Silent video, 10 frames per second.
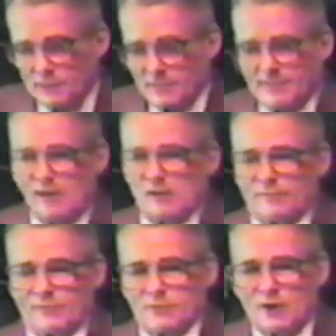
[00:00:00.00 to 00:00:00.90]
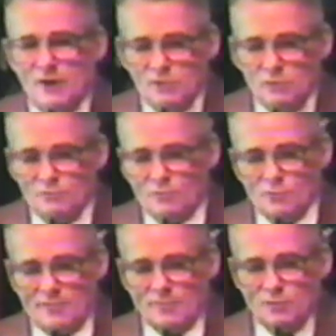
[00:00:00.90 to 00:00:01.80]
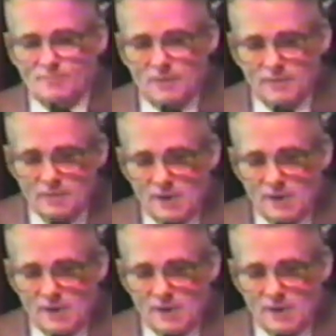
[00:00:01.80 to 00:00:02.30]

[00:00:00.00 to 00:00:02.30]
He's a character that God uses and the Spirit